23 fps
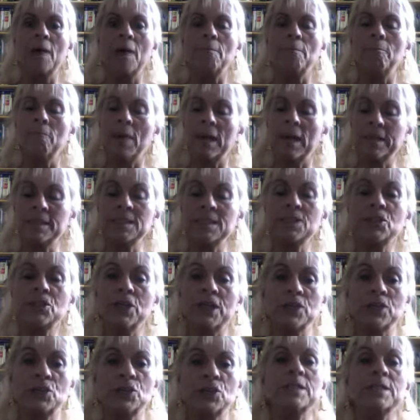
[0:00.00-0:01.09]
My
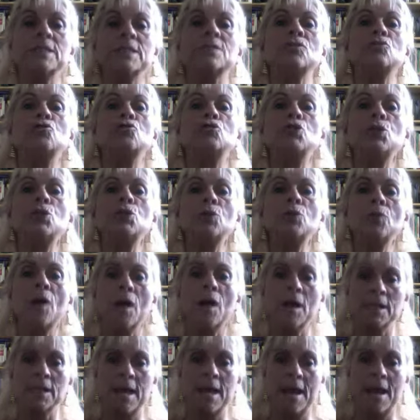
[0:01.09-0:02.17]
suggestion is do
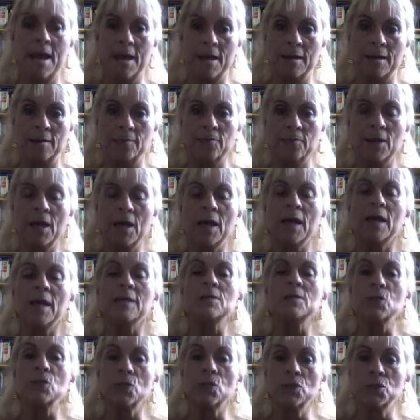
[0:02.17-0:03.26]
not have
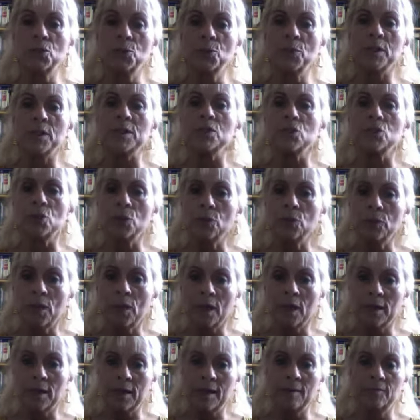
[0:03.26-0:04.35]
surgery, do
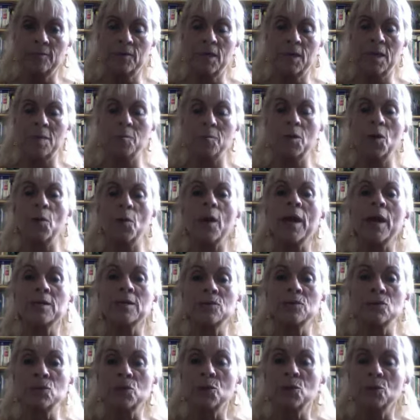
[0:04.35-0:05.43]
not have chemo, and
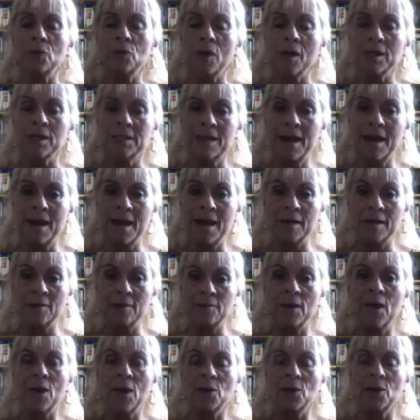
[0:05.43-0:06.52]
do not have
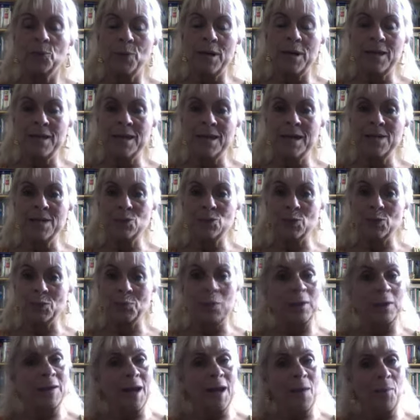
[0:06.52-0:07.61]
radiation.
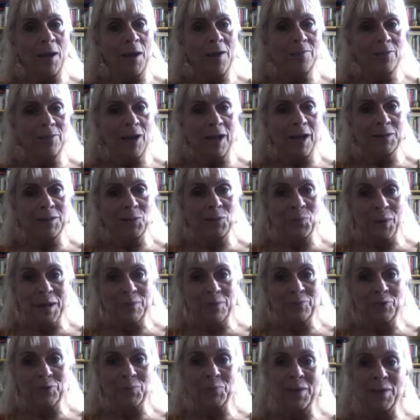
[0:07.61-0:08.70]
But now I have gotten away
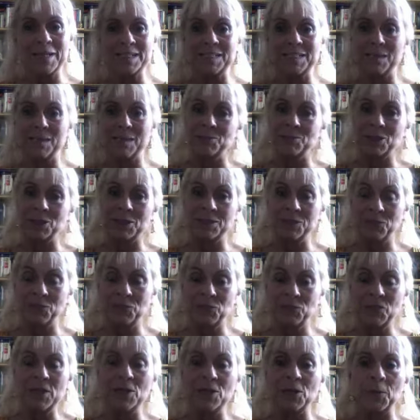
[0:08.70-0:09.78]
from my subject of
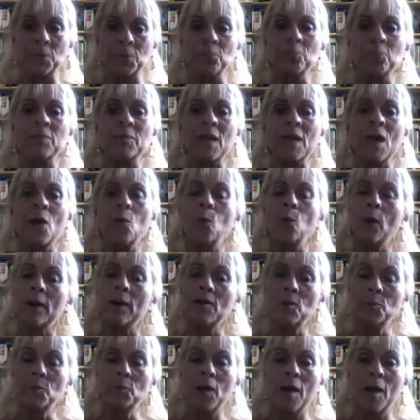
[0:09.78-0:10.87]
fear. One of
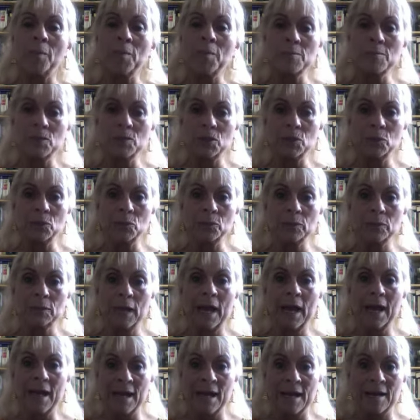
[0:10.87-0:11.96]
the problems you will
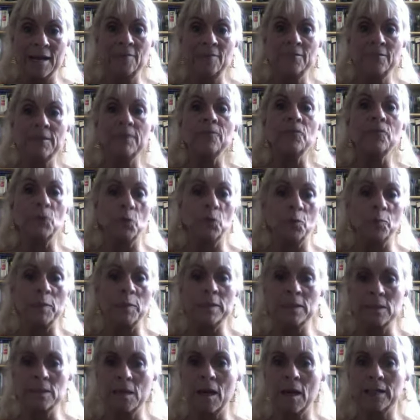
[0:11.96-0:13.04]
have if you have
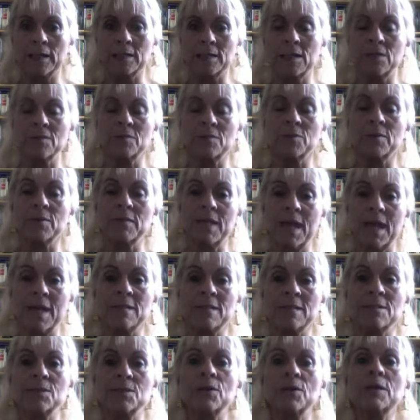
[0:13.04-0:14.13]
been diagnosed with
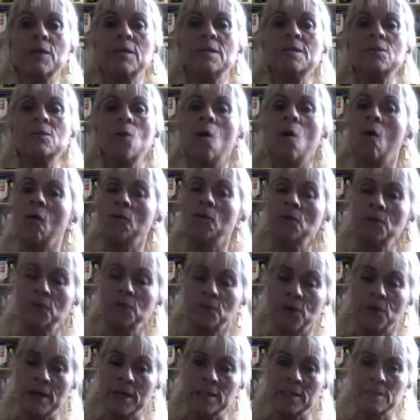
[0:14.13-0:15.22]
cancer is all your
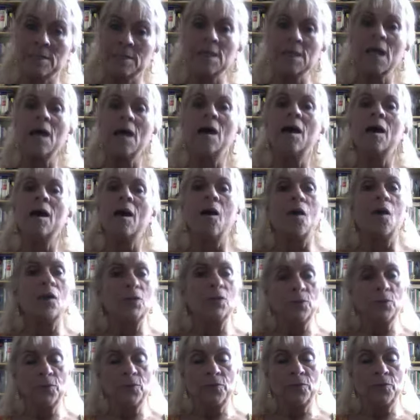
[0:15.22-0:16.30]
friends, all
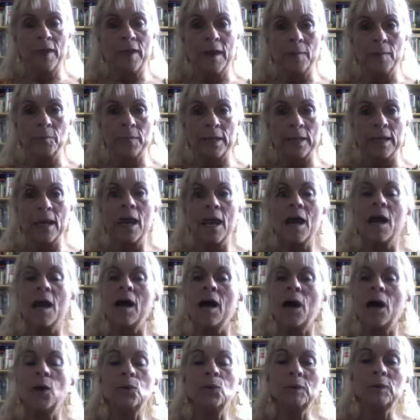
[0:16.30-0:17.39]
your family
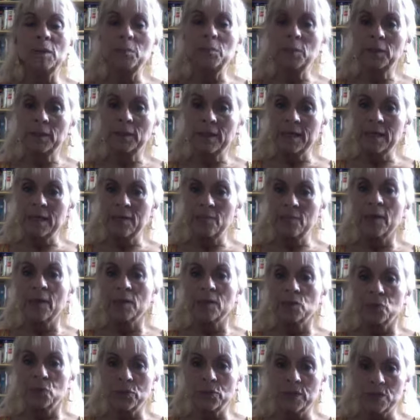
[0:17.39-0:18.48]
only believe in
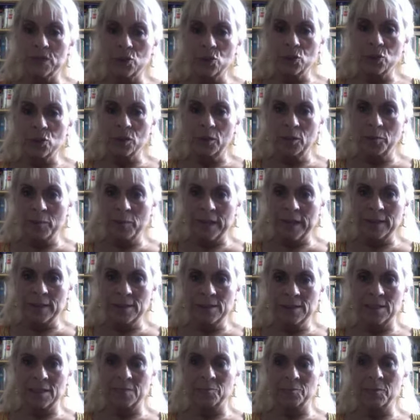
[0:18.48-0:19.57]
traditional
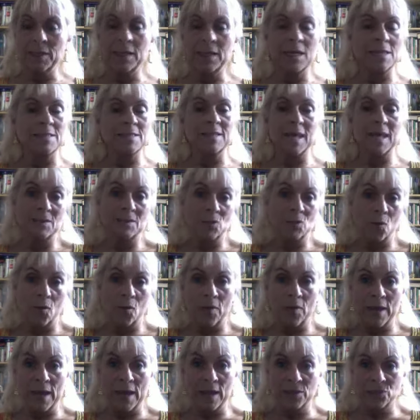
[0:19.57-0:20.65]
medicine because that's all
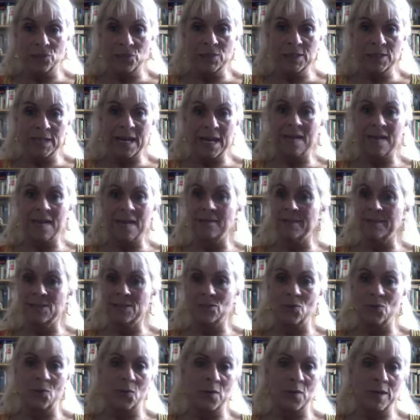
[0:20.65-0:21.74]
they understand, that's
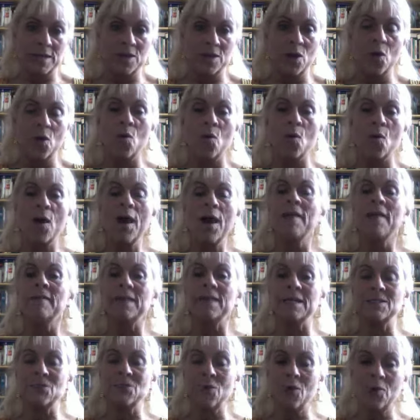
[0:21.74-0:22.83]
all they know,
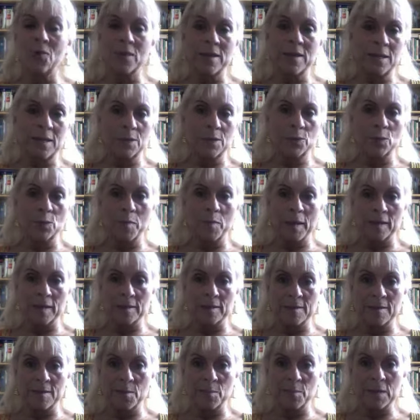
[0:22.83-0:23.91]
that's all they hear about
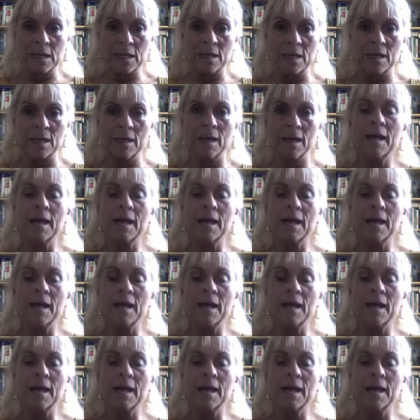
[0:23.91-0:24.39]
in the media.